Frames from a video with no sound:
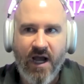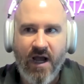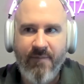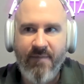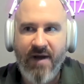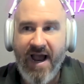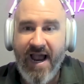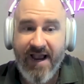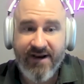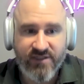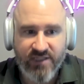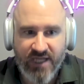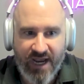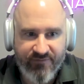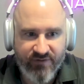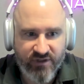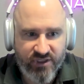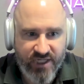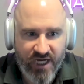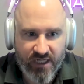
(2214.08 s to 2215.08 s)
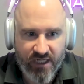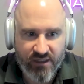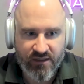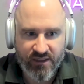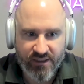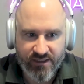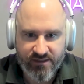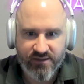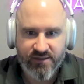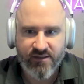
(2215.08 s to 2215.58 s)
I actually have a
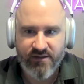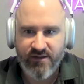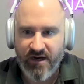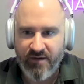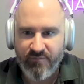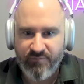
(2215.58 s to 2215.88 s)
checklist